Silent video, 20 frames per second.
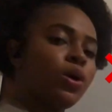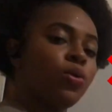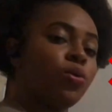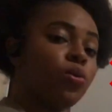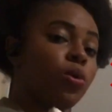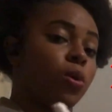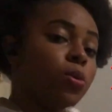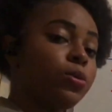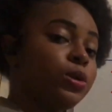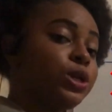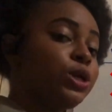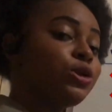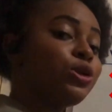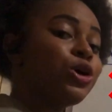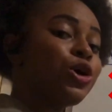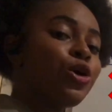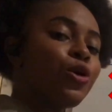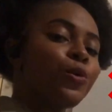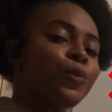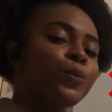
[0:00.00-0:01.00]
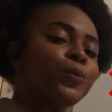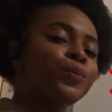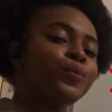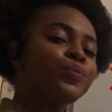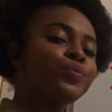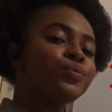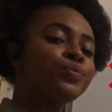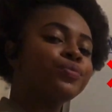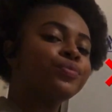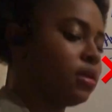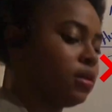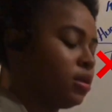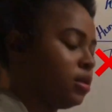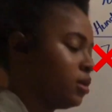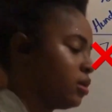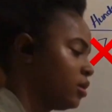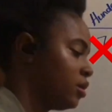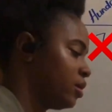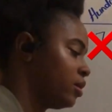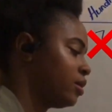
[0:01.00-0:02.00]
What would you do?
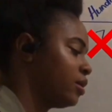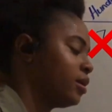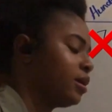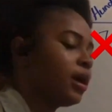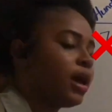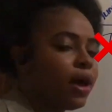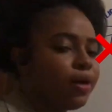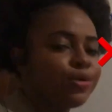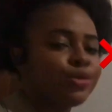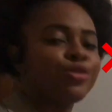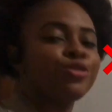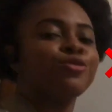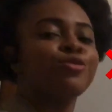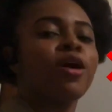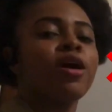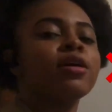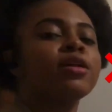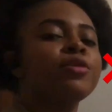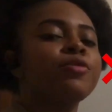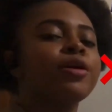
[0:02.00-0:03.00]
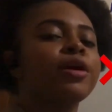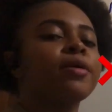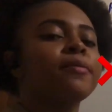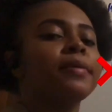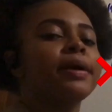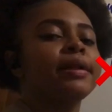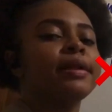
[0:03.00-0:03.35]
I would strongly recommend